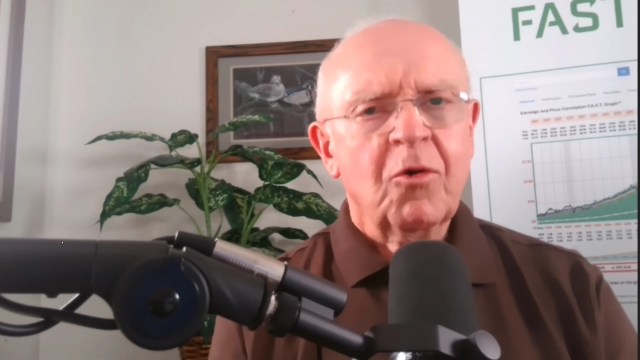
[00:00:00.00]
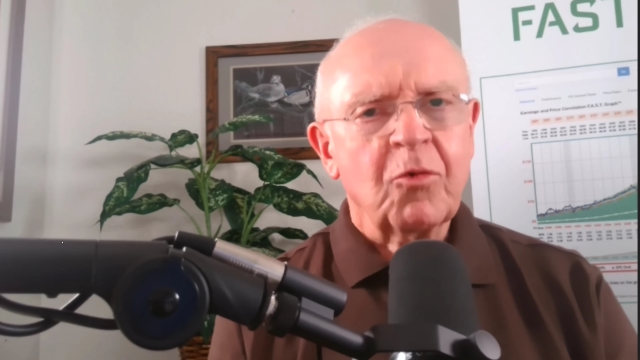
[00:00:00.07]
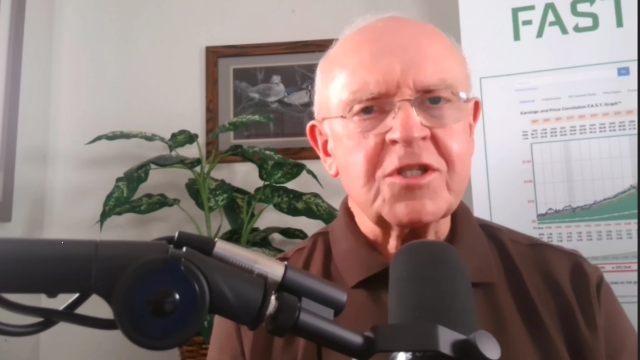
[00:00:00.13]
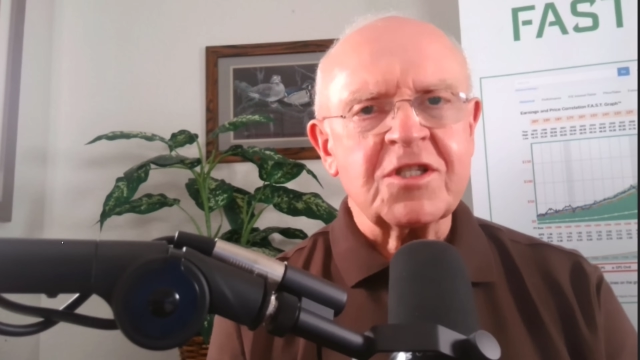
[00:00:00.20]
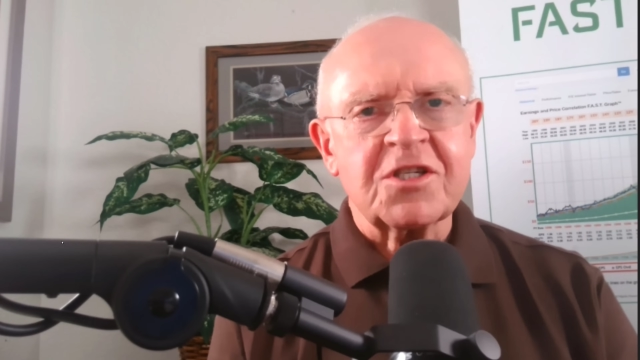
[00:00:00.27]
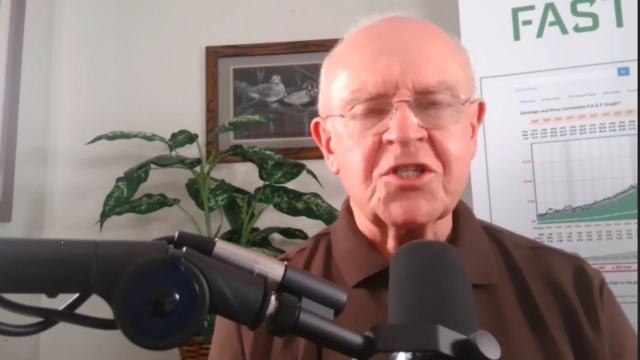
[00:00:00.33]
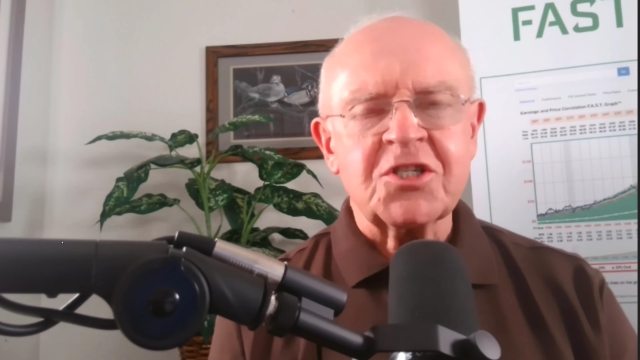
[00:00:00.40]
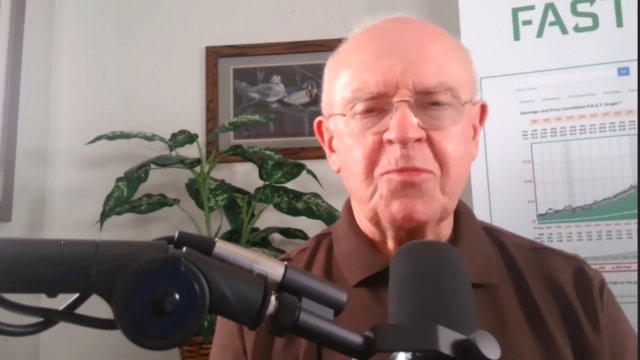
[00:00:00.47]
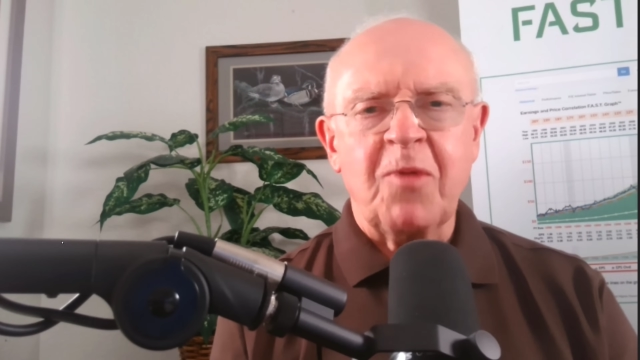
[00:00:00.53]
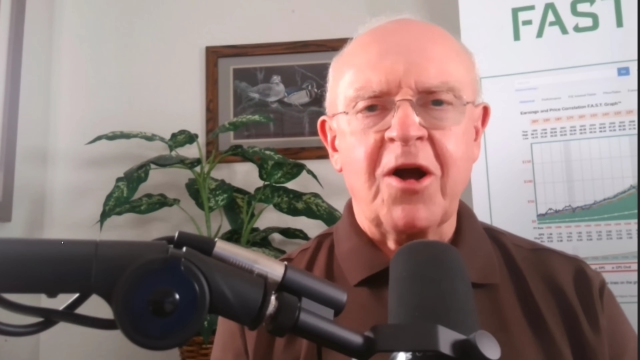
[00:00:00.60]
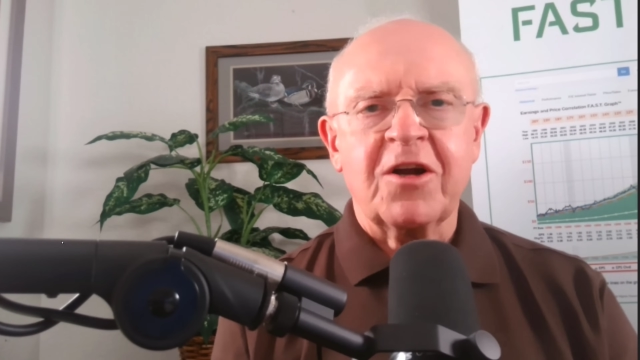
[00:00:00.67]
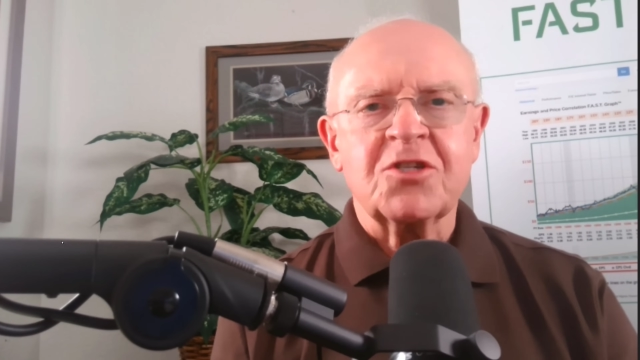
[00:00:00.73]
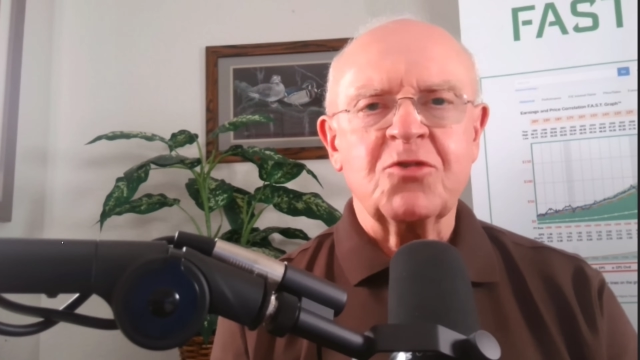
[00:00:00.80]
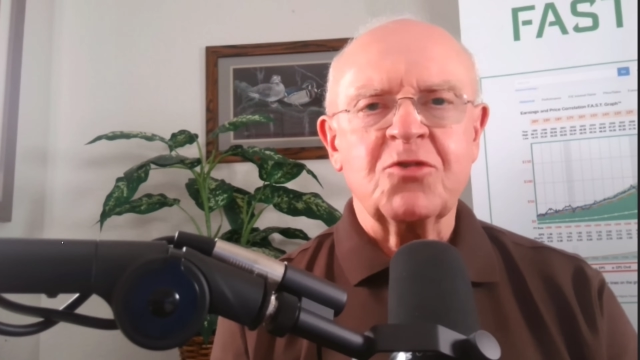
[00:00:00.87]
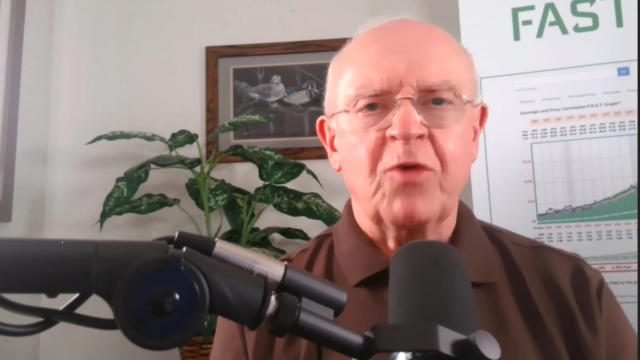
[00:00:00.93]
was the
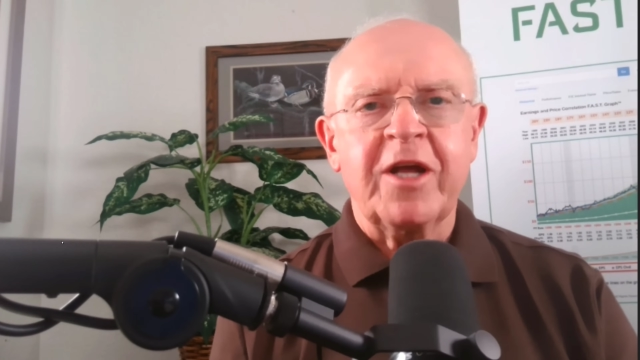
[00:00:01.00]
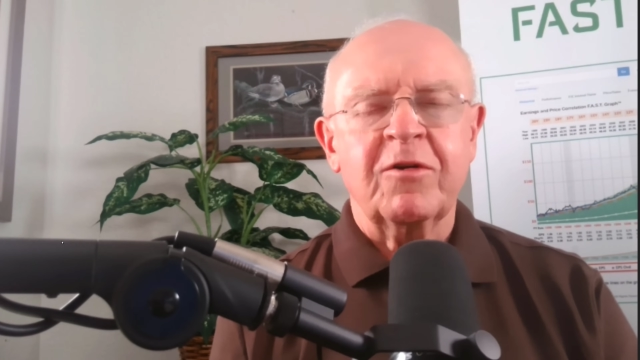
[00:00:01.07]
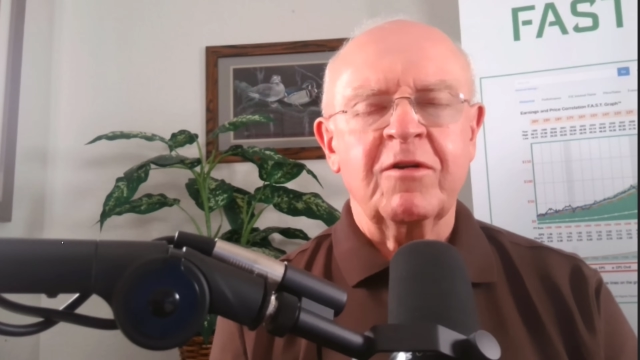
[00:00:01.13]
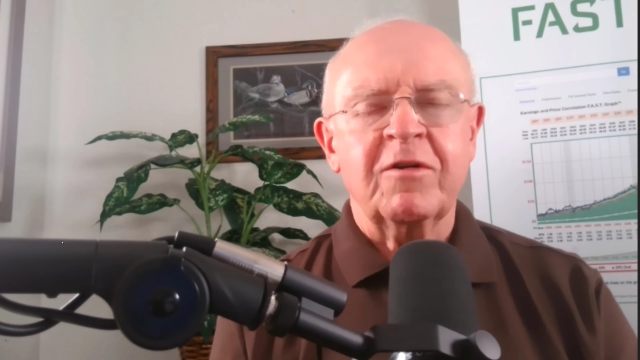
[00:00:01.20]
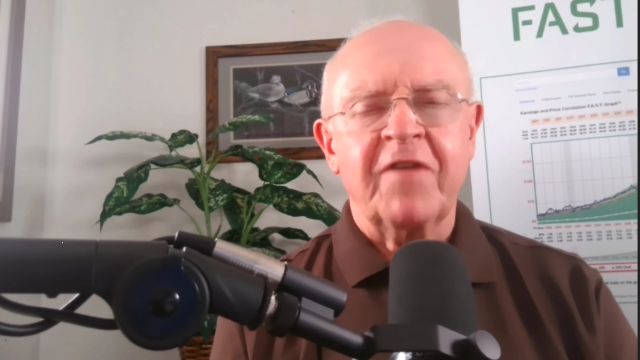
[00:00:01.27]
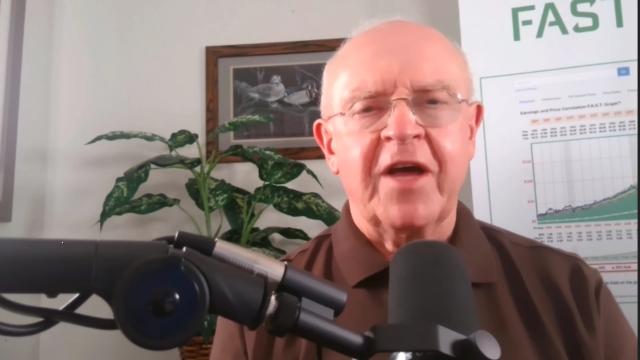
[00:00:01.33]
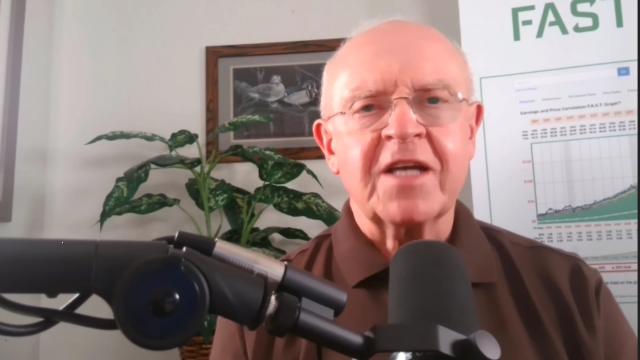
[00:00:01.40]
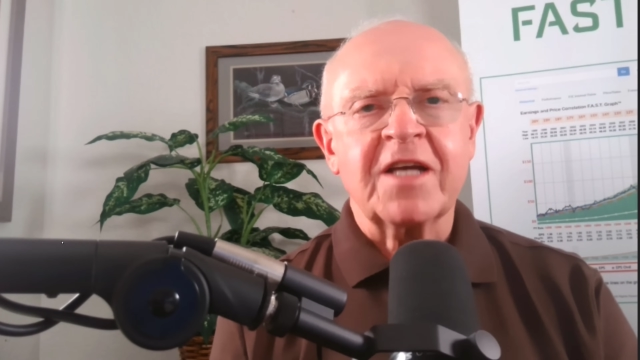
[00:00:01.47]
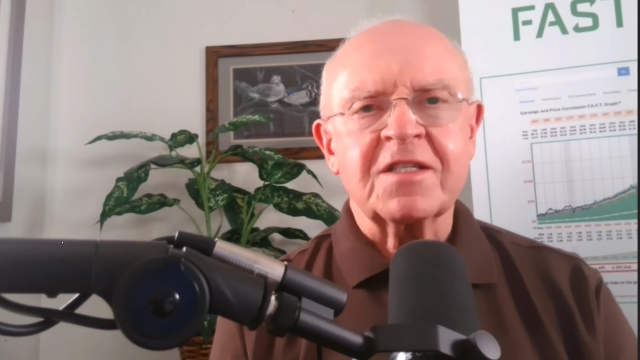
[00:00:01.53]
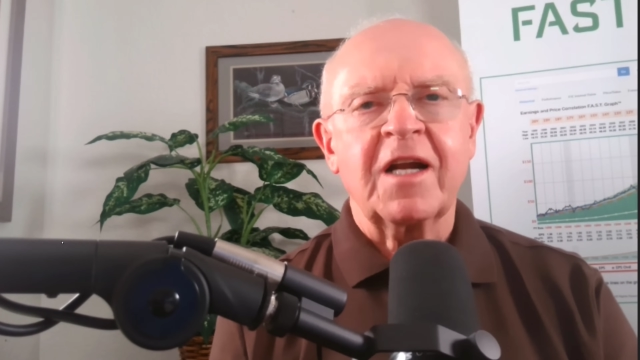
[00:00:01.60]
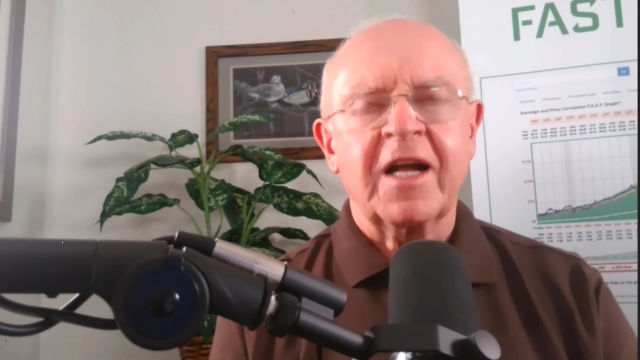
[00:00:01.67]
smartest way to invest,